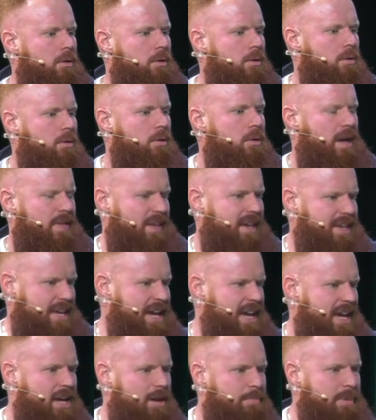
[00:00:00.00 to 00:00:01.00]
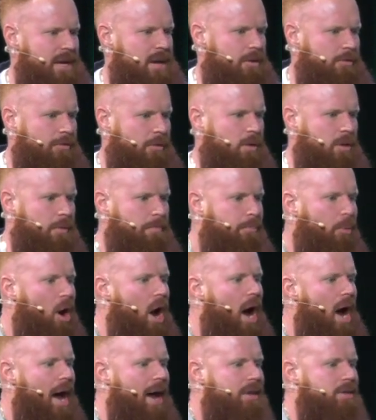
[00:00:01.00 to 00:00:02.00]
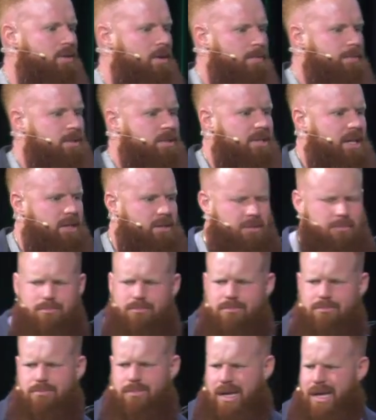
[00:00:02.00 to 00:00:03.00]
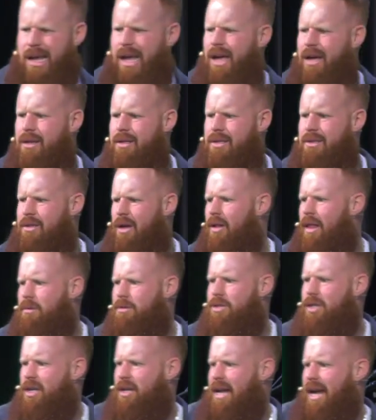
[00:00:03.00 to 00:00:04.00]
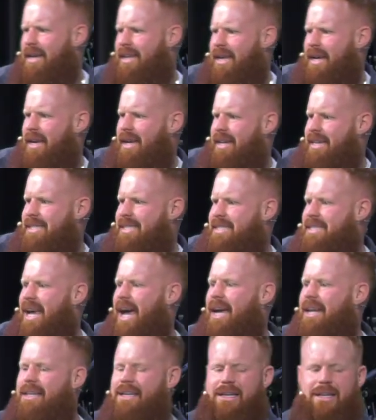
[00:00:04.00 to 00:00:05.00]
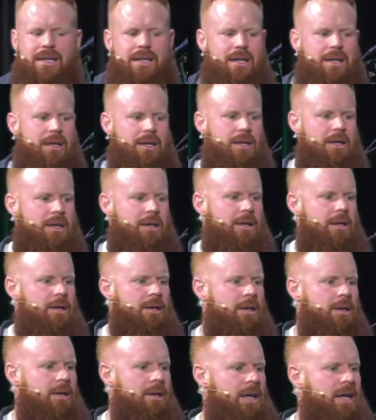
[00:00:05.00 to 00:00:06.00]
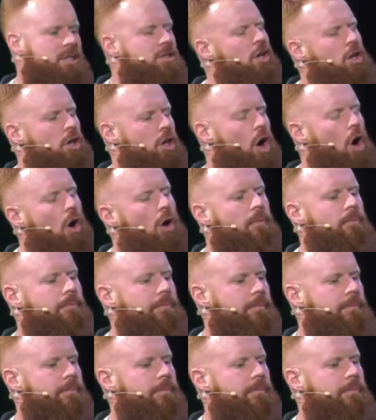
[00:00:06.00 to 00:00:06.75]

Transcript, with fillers: And the king, being full of pride, scripture says, yeah, thought that was a good idea, and he signed it into law.